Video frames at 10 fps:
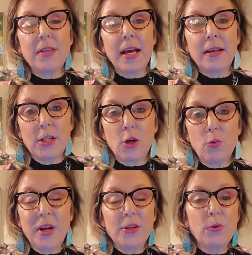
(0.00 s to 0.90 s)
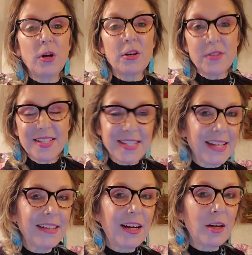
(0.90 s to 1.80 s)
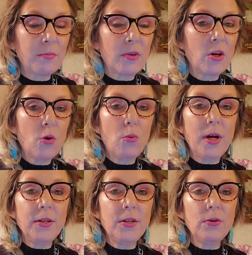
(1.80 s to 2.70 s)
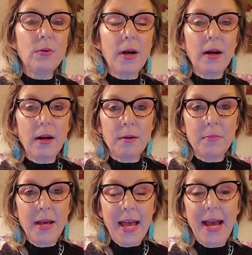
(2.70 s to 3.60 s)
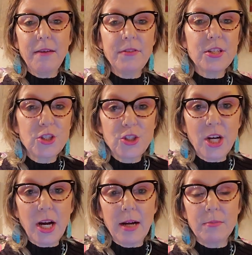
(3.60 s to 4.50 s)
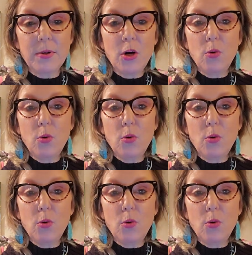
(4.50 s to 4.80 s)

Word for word: then you know, when you earn this income, when you um, have this job,